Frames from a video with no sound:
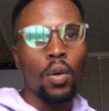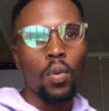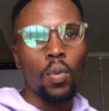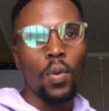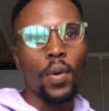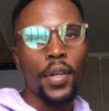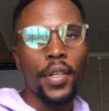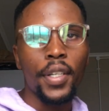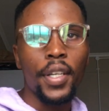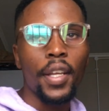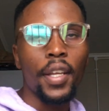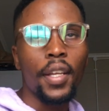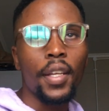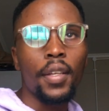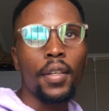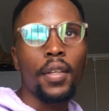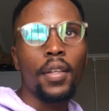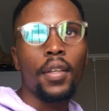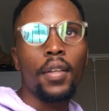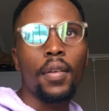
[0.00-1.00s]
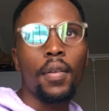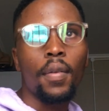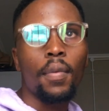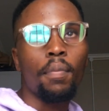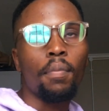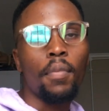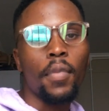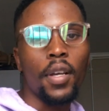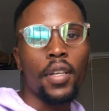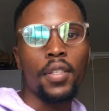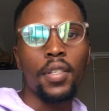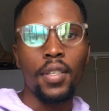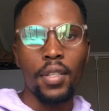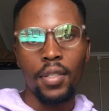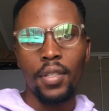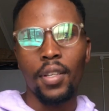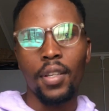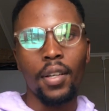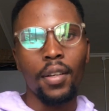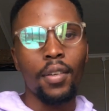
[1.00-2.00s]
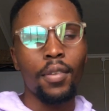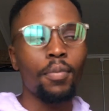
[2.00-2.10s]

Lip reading: One day, my sister